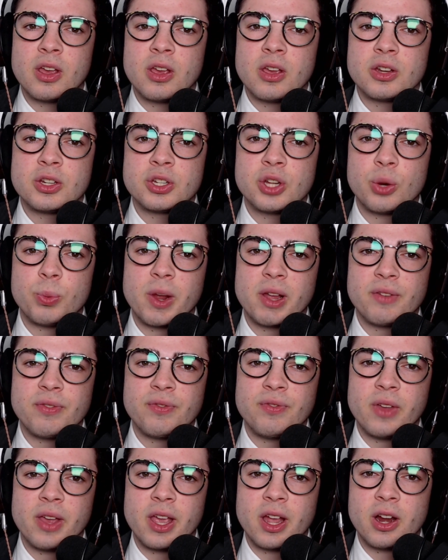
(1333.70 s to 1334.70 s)
to Ric
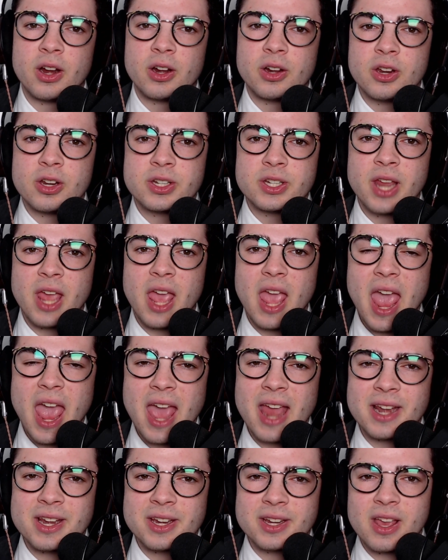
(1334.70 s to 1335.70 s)
Flair to
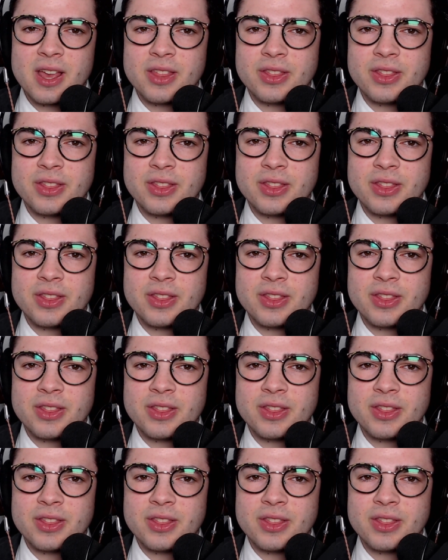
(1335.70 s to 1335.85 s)
end